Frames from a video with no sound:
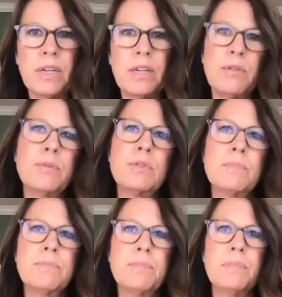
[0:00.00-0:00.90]
you're
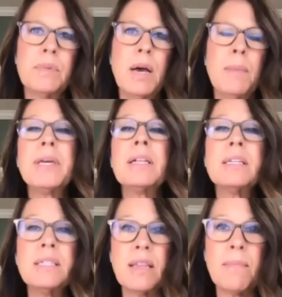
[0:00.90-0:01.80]

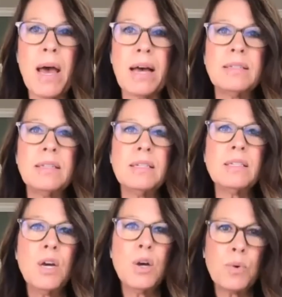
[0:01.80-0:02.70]
appealing to the
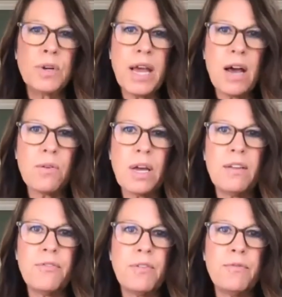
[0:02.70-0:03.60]
masses, we're now
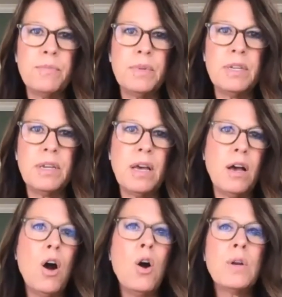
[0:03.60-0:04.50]
kind of
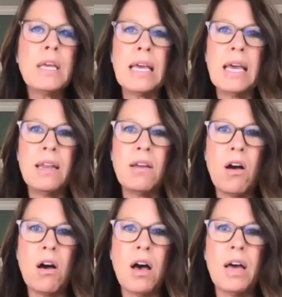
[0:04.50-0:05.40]
honing in
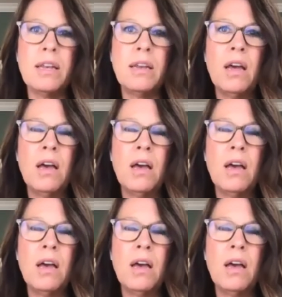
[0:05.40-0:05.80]
on